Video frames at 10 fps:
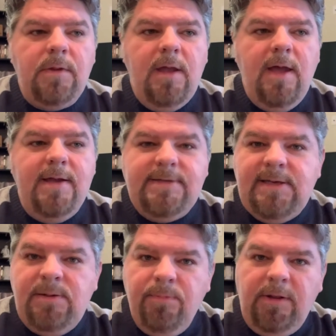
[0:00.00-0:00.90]
a
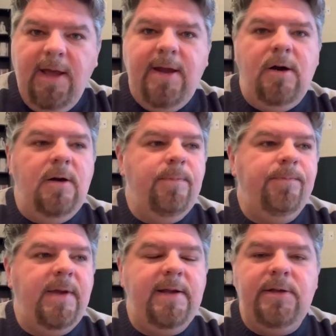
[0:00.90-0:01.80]
team player
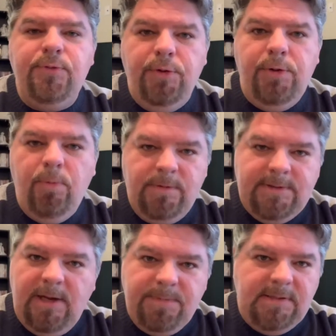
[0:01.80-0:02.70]
and he truly wants
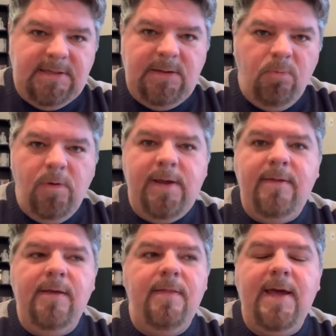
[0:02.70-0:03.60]
to help the team
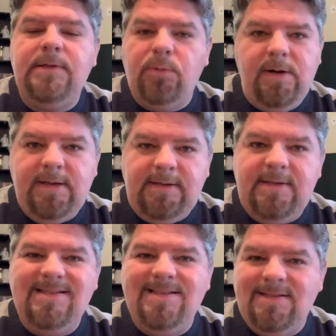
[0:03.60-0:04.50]
win, then that's where he
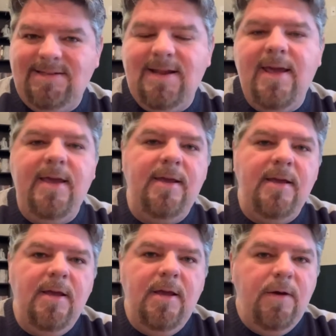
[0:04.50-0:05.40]
needs to
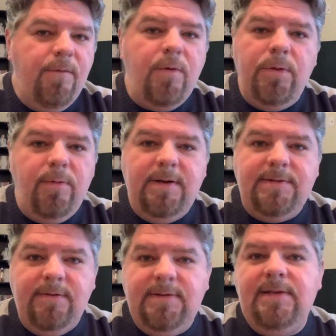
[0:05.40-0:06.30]
stay for the
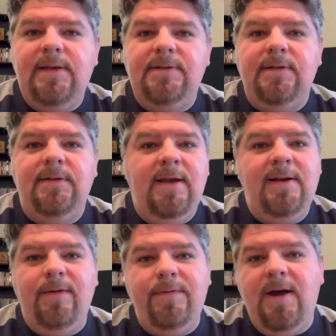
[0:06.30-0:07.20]
rest of the season.
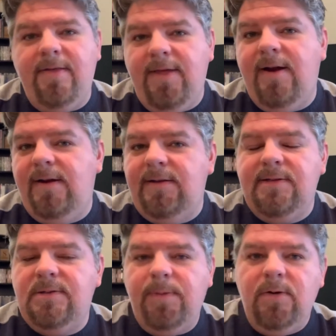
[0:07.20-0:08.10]
And if not there, he
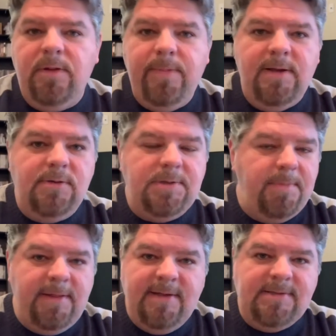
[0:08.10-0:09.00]
needs to be on the bench. I
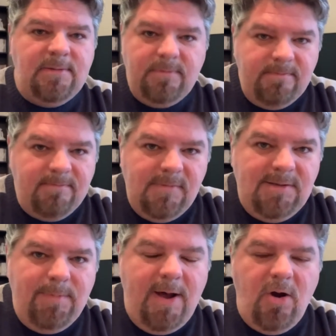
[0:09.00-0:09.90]
mean, that's
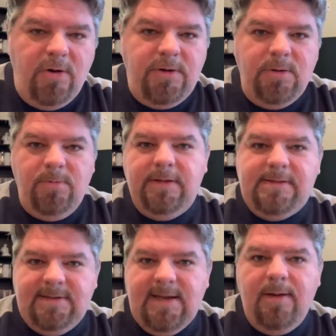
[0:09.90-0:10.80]
about all you can really
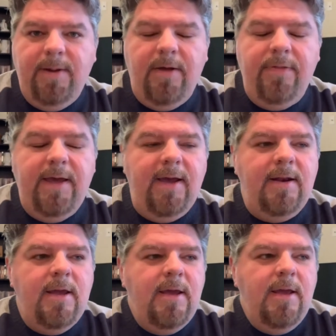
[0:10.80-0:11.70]
say about that.
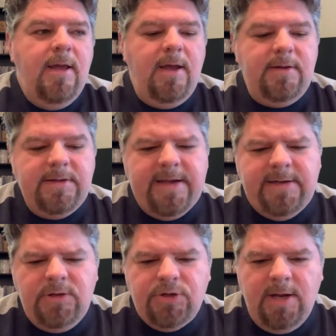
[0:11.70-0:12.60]

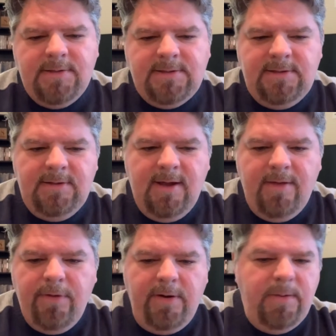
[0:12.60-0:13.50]
Danny Johnson, I
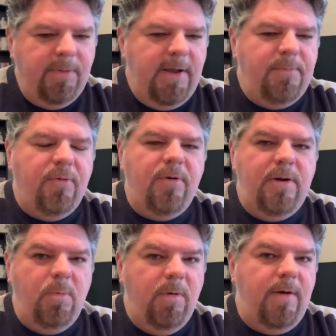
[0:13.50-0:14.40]
thought he played
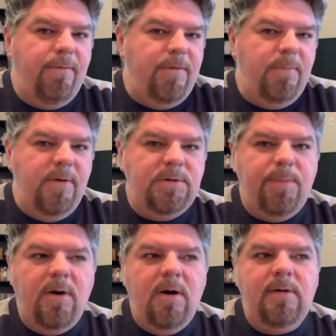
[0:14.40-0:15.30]
pretty well for the most
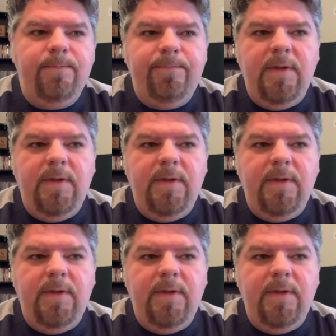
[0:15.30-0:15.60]
part.